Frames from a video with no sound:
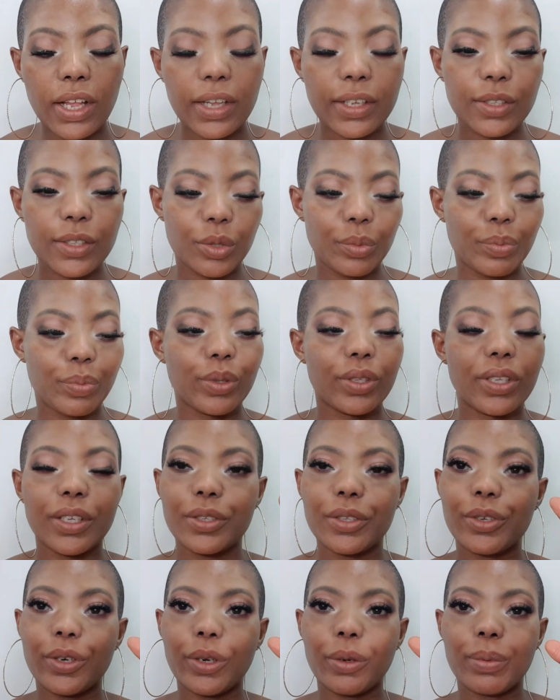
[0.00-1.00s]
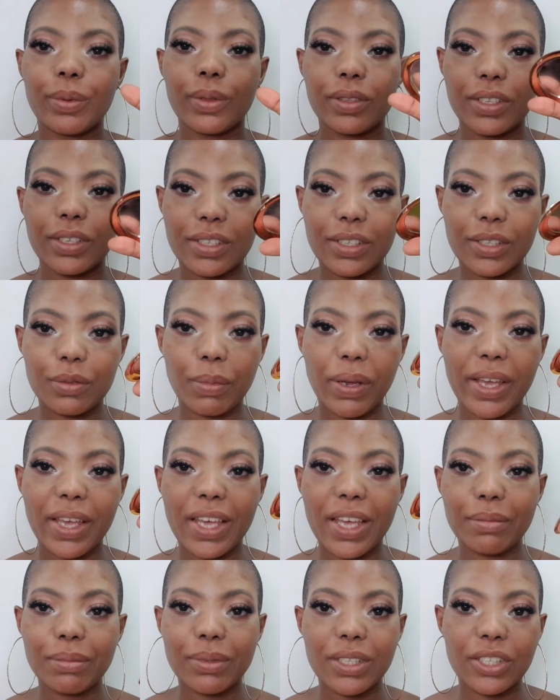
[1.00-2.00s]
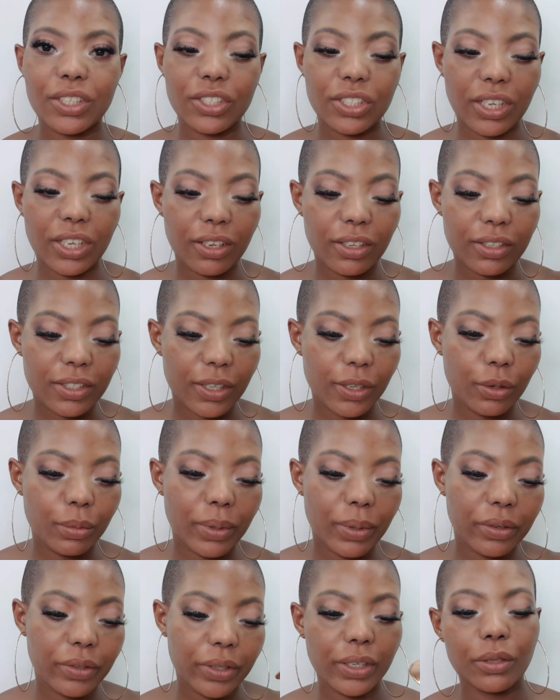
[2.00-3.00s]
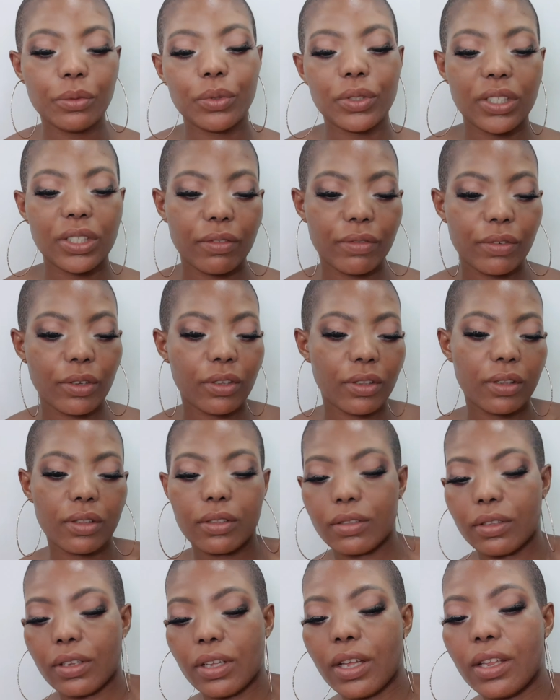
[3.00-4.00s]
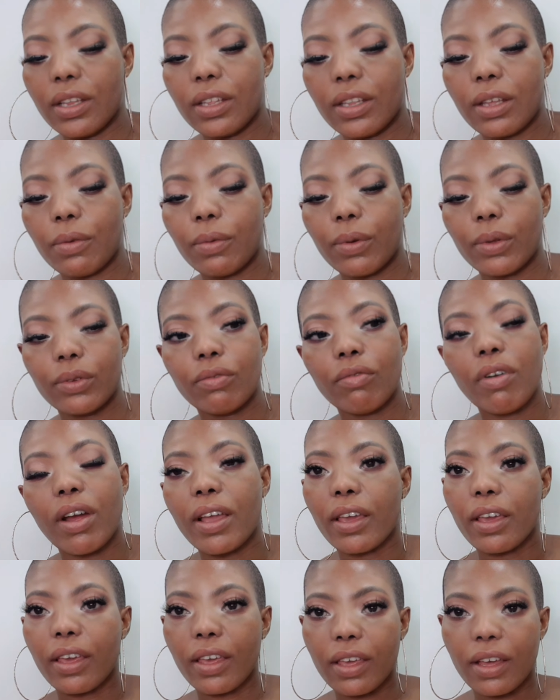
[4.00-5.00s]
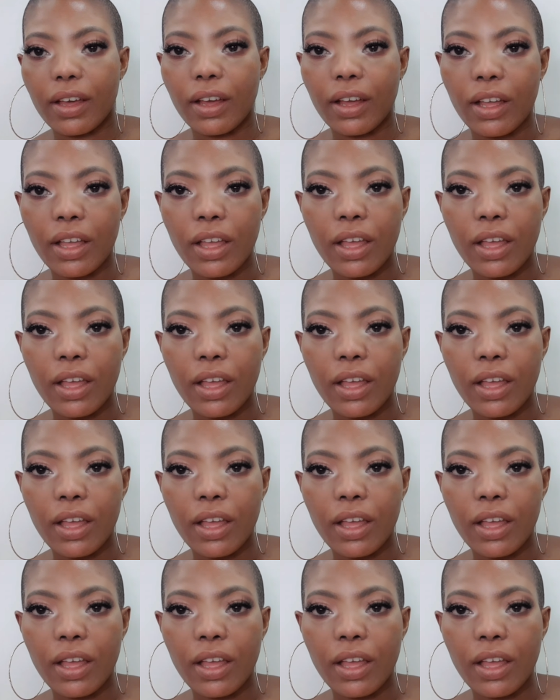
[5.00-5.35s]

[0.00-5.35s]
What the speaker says: I like to put a drop. This is my empty Charlotte Tilbury, which I've got another one right here.